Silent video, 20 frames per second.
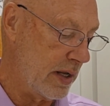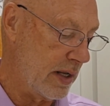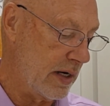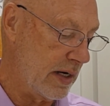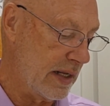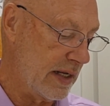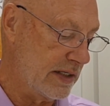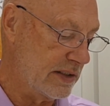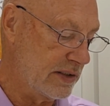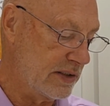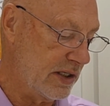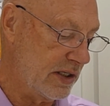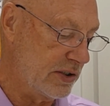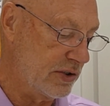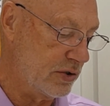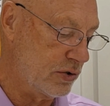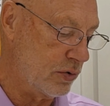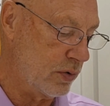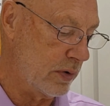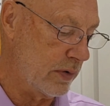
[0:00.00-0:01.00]
and laid
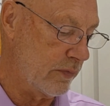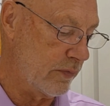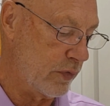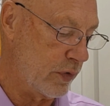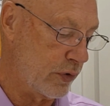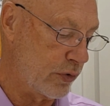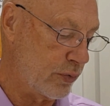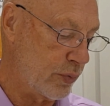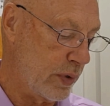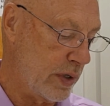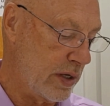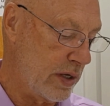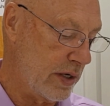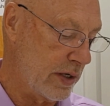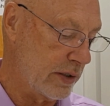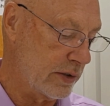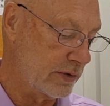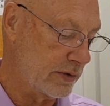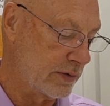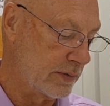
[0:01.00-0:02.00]
siege to it for 3
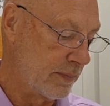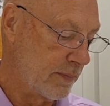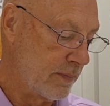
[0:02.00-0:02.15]
years.